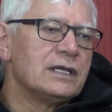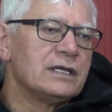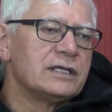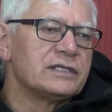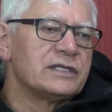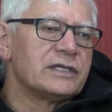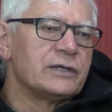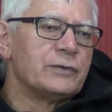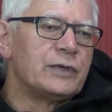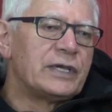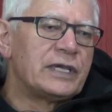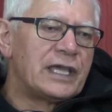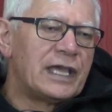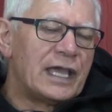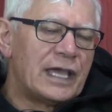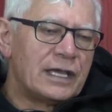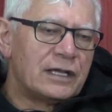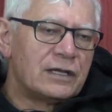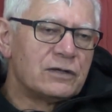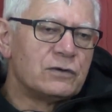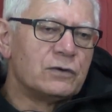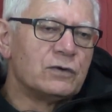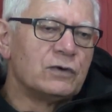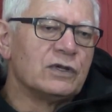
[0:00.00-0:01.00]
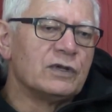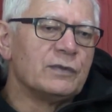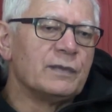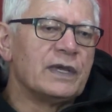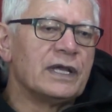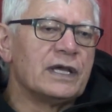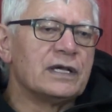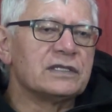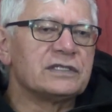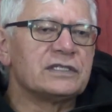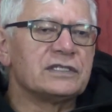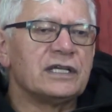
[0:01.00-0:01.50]
So we can call them
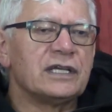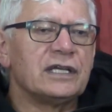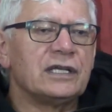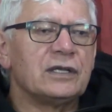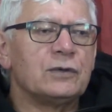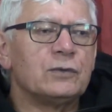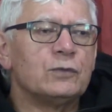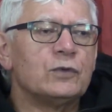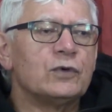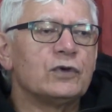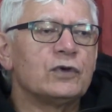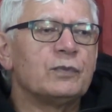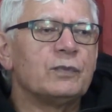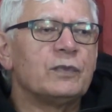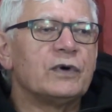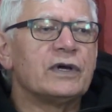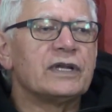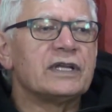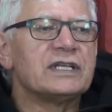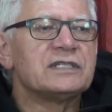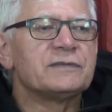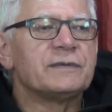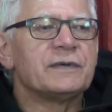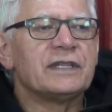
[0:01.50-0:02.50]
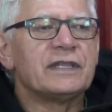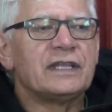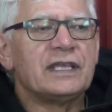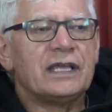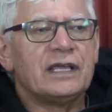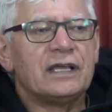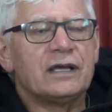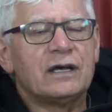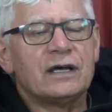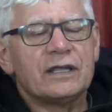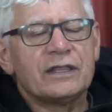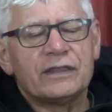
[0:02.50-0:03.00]
outstanding water bodies, but
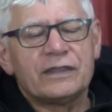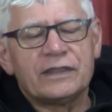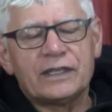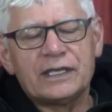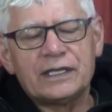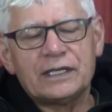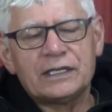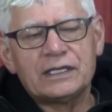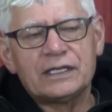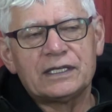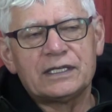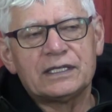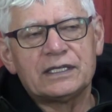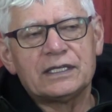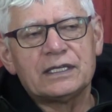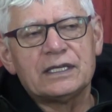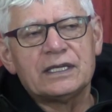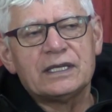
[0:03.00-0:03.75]
I think